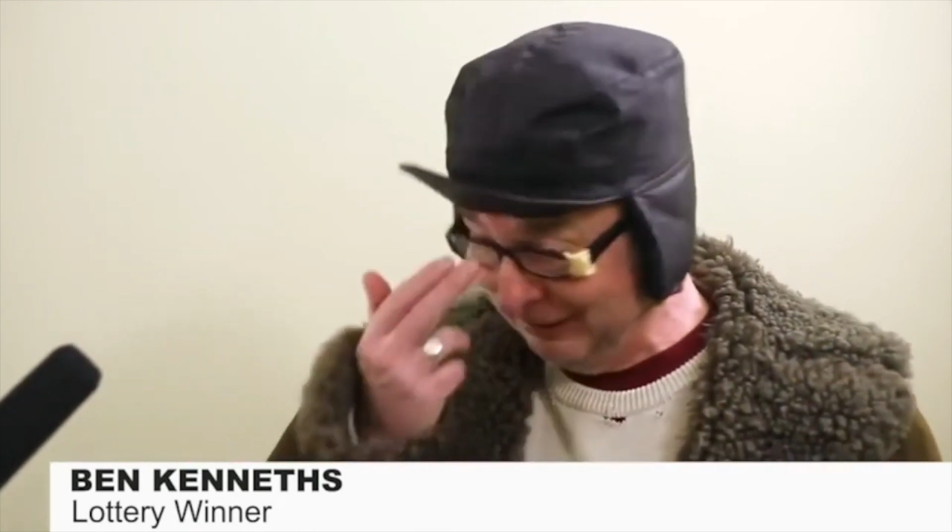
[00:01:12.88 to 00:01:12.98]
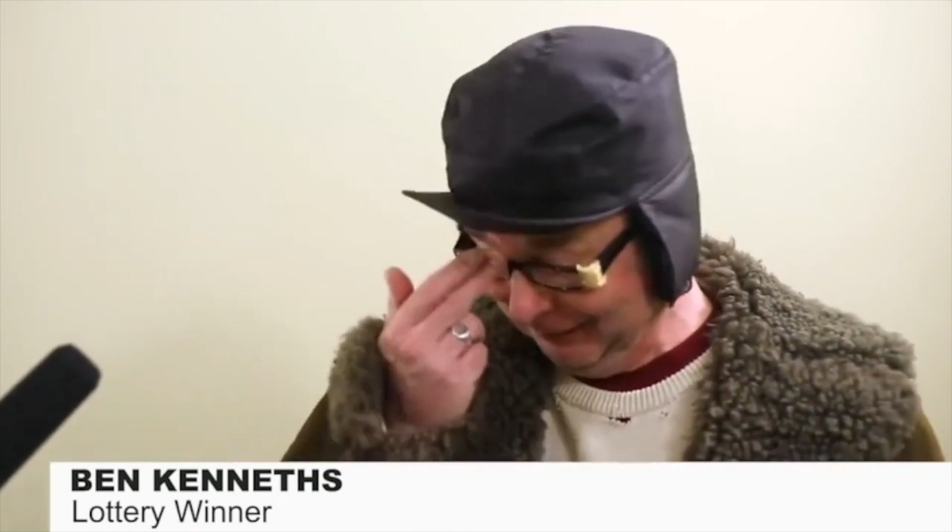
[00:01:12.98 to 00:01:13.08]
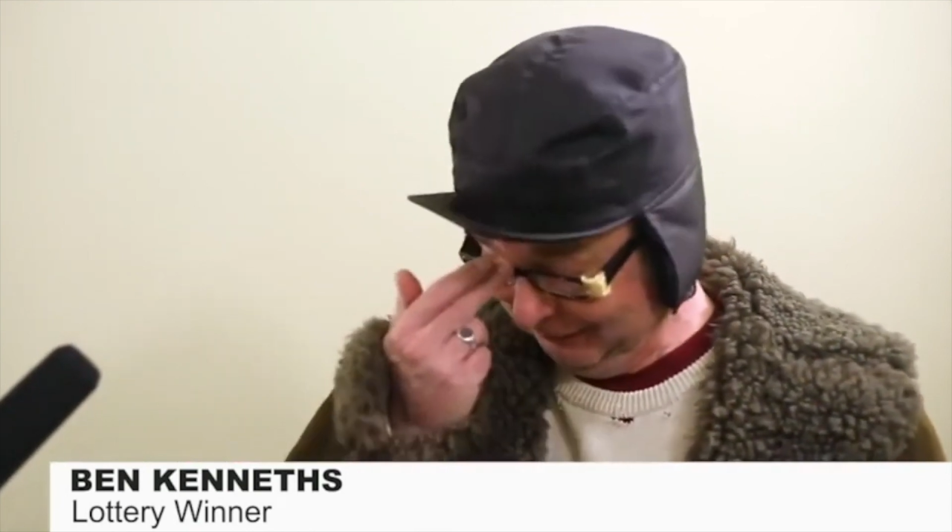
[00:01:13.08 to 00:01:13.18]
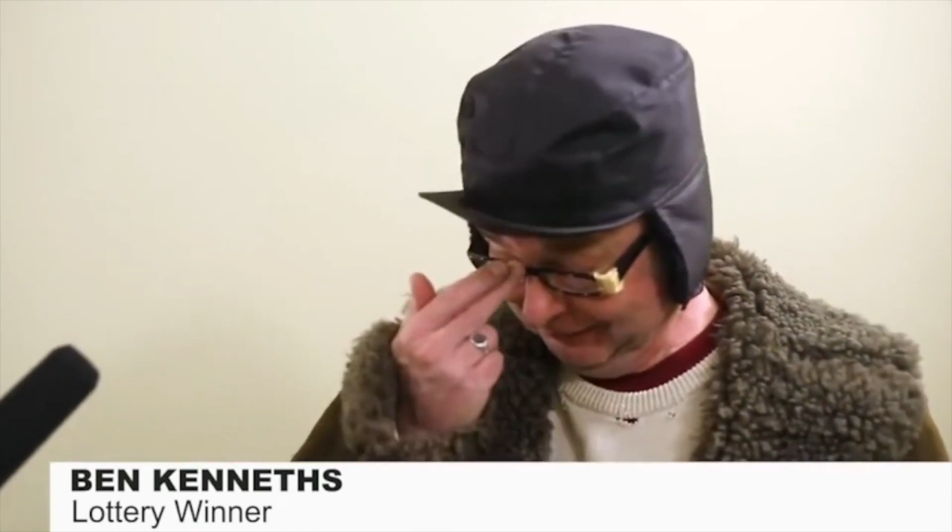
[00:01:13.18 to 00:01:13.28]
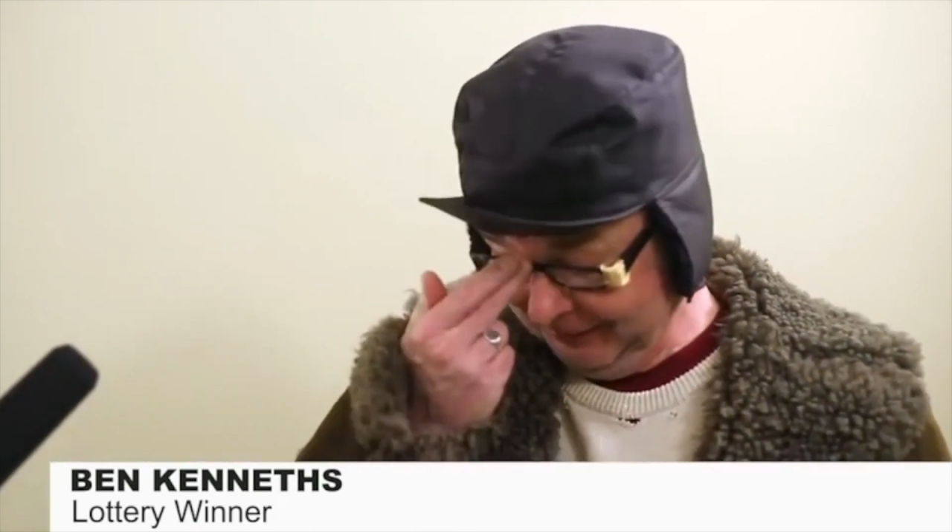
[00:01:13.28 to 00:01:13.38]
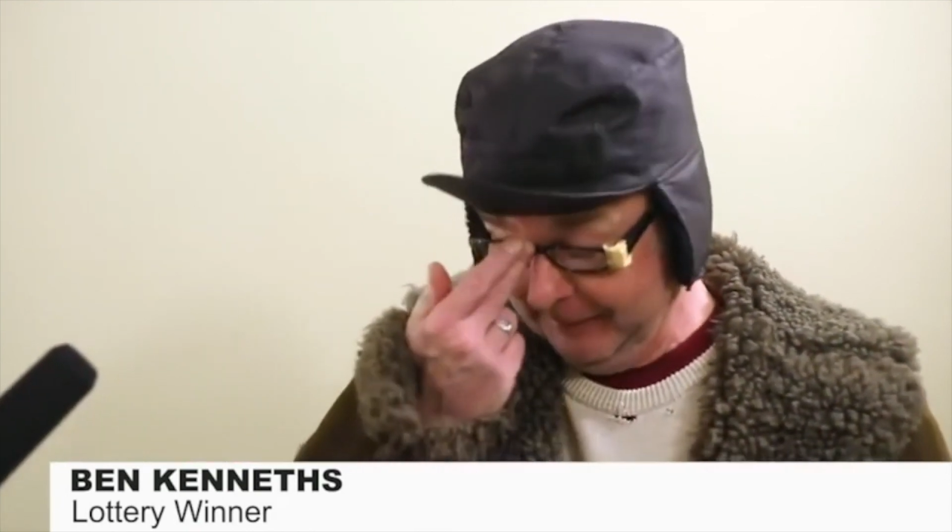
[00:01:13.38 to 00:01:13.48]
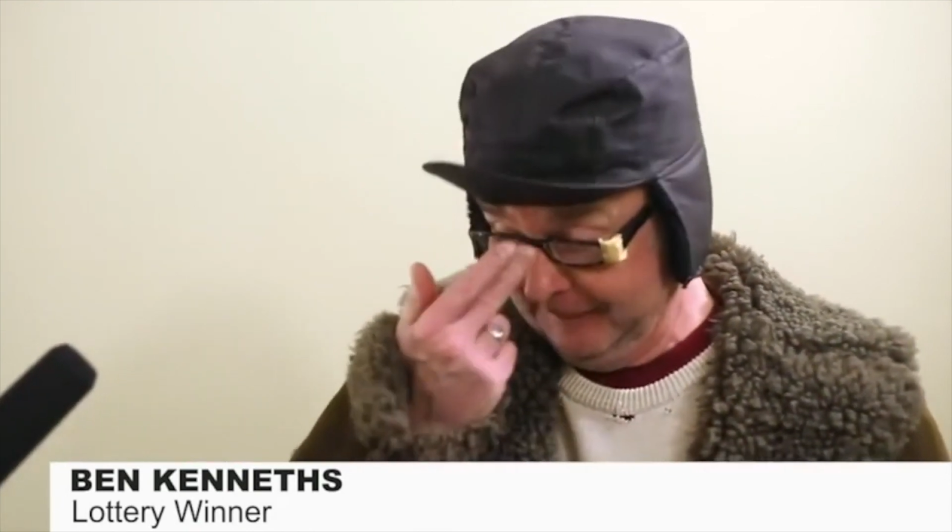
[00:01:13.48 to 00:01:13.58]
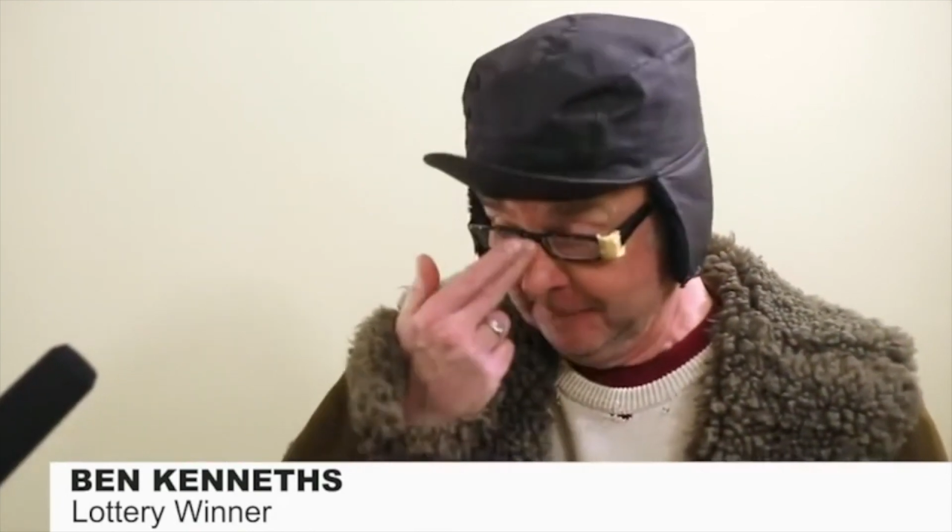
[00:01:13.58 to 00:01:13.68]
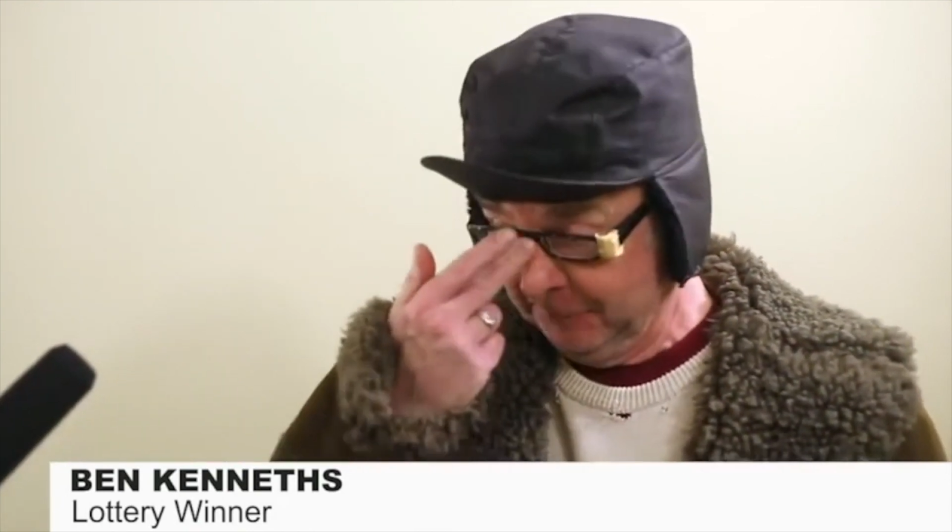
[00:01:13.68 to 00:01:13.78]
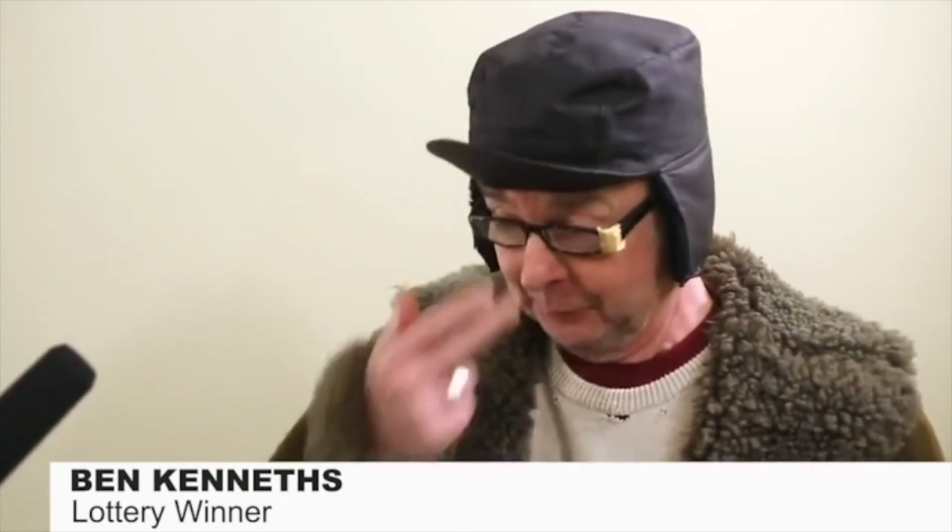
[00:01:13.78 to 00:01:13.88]
Can you tell me
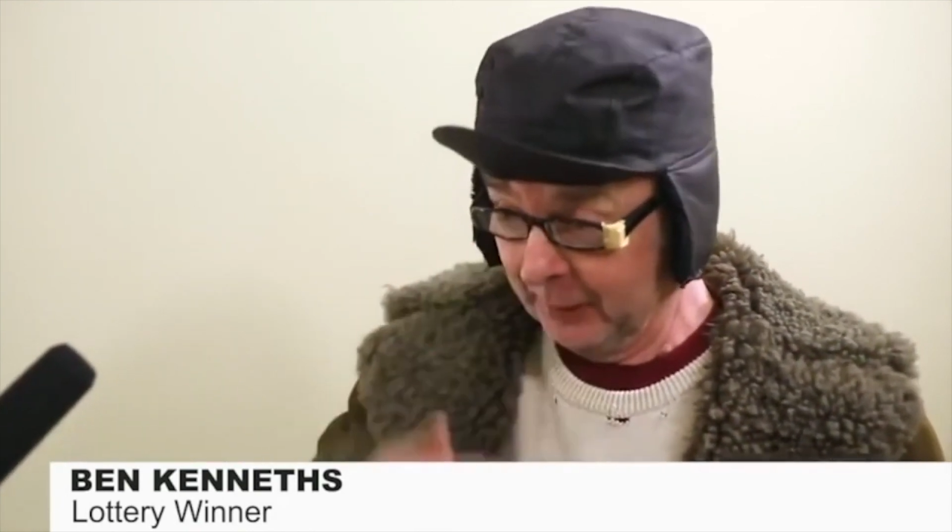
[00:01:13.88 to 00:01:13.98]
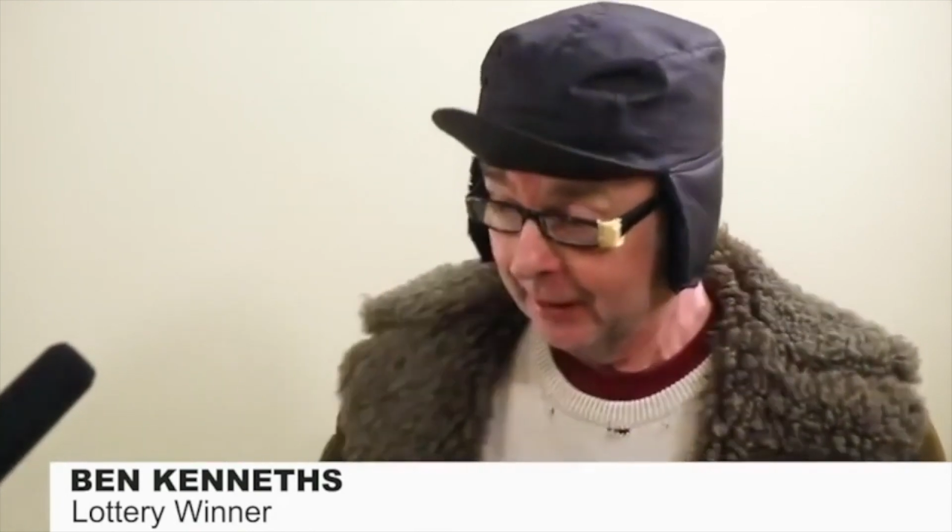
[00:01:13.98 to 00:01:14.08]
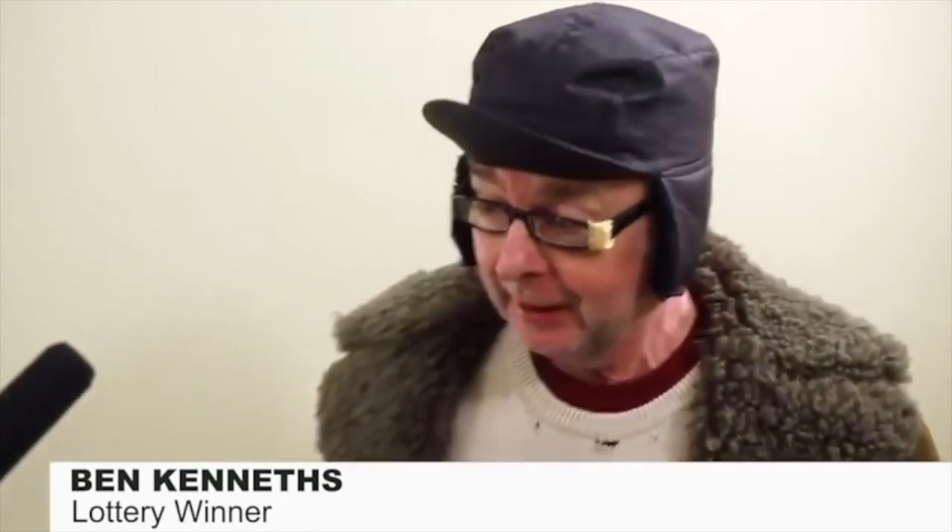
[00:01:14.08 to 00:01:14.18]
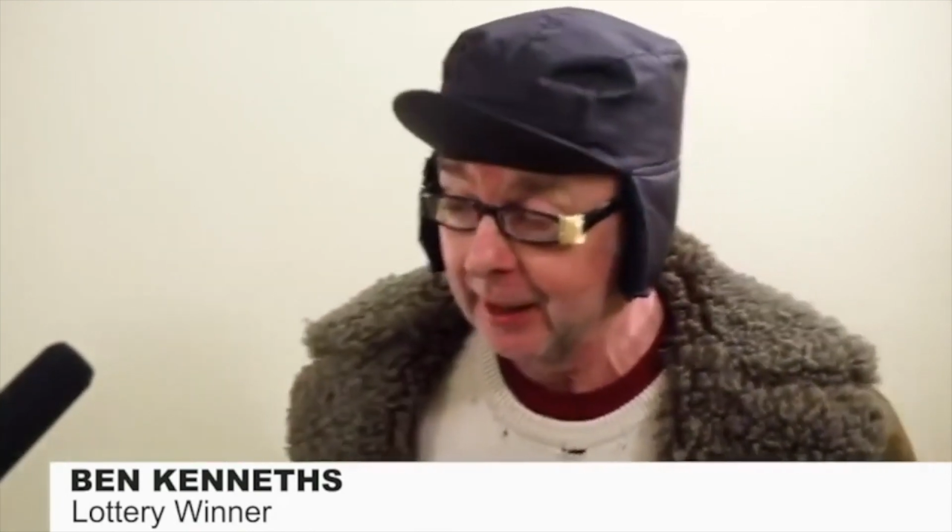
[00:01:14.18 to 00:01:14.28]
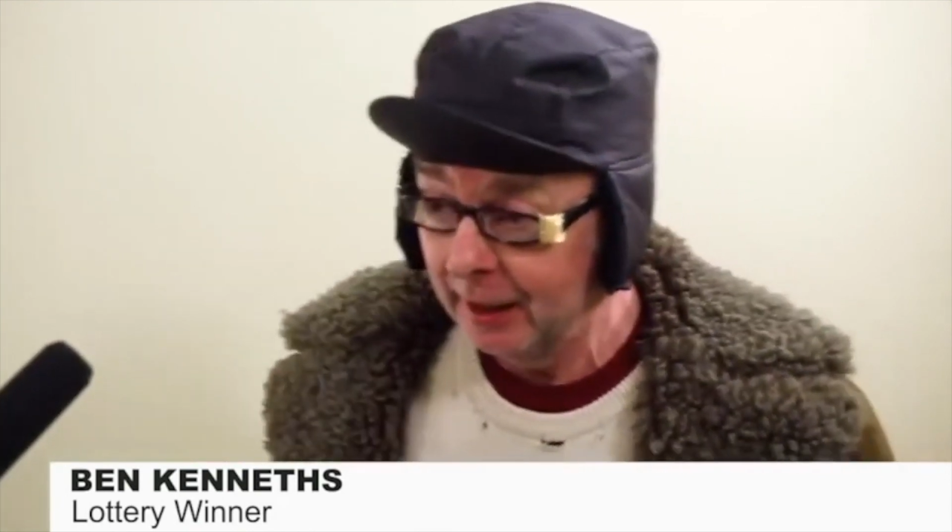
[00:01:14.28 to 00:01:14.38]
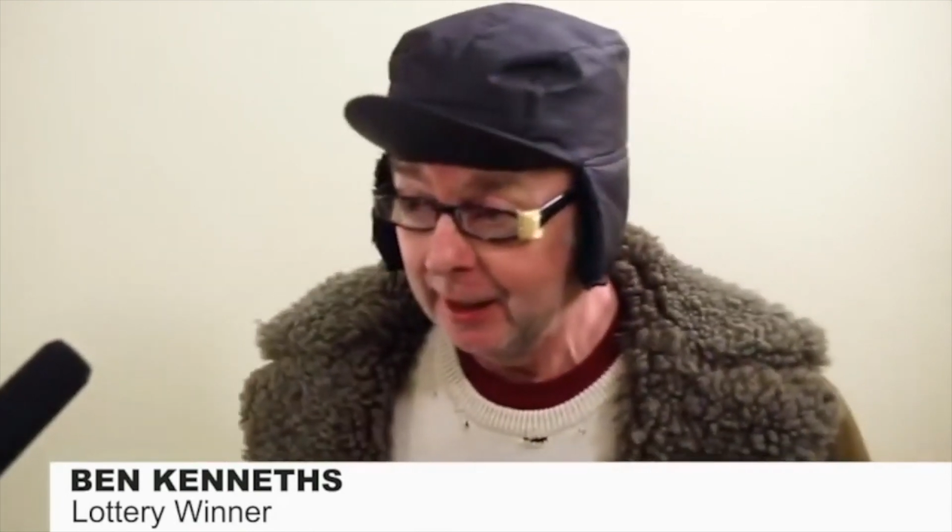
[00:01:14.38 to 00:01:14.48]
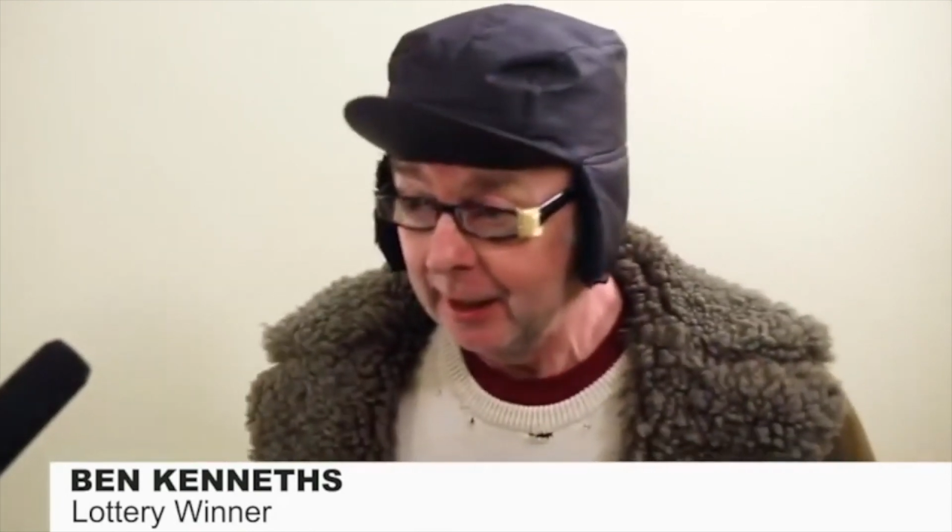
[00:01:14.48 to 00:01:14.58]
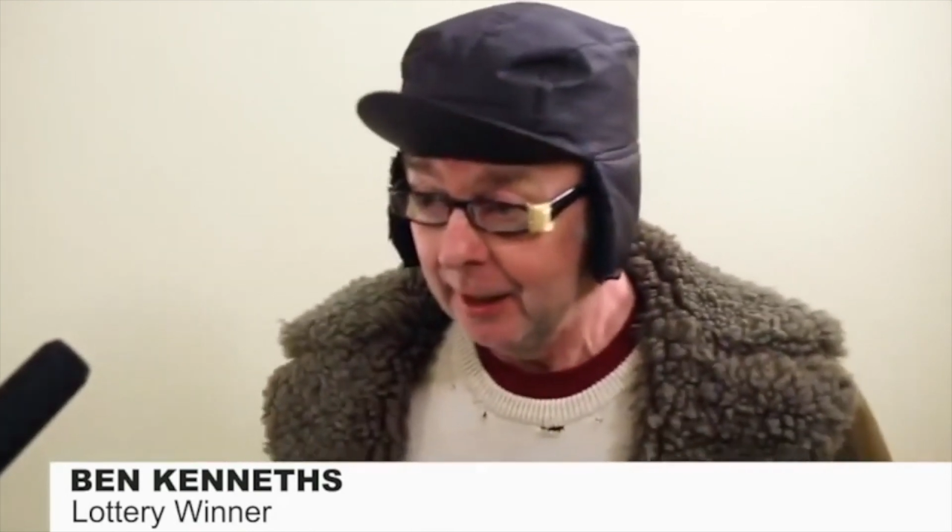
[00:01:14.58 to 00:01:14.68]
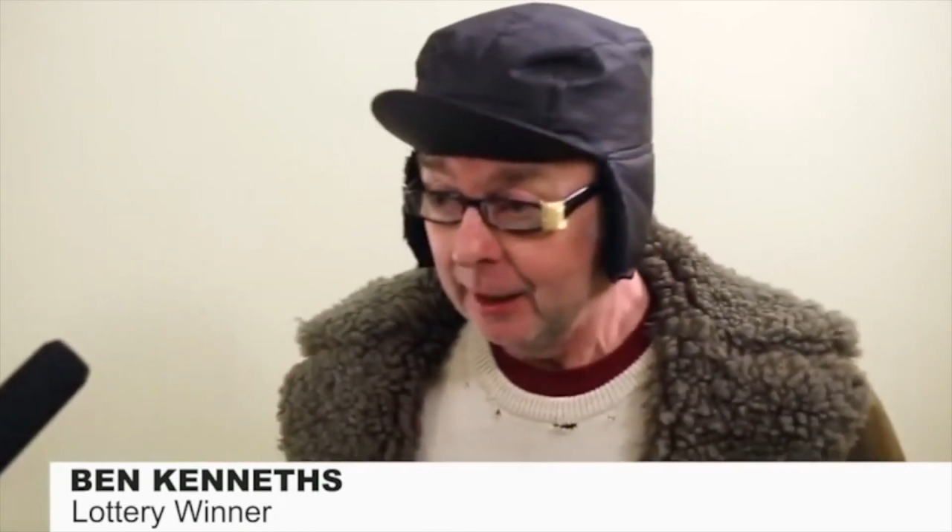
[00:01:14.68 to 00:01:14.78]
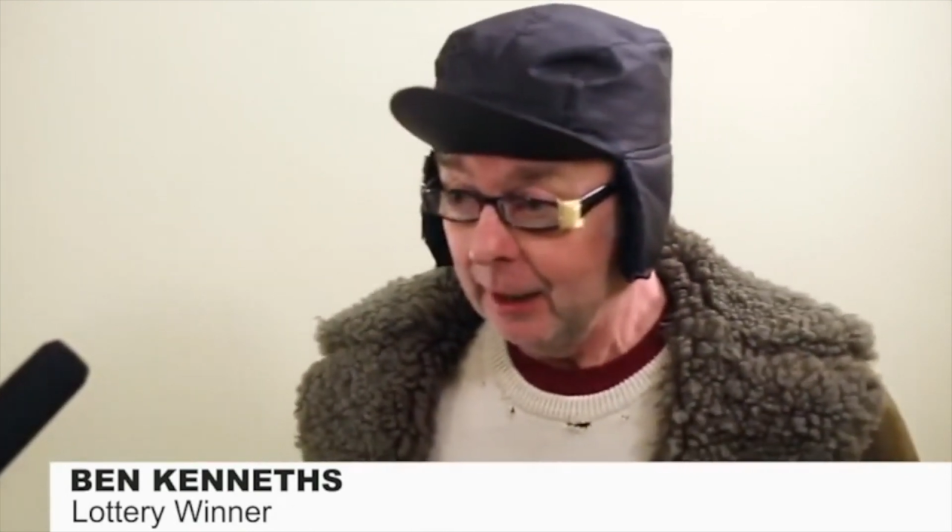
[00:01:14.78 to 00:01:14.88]
what made you pick those
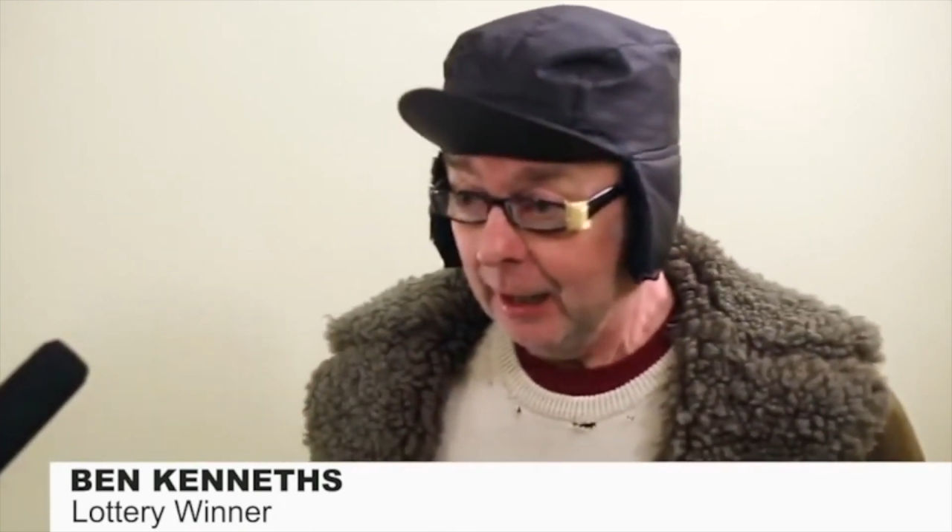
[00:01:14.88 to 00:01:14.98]
numbers?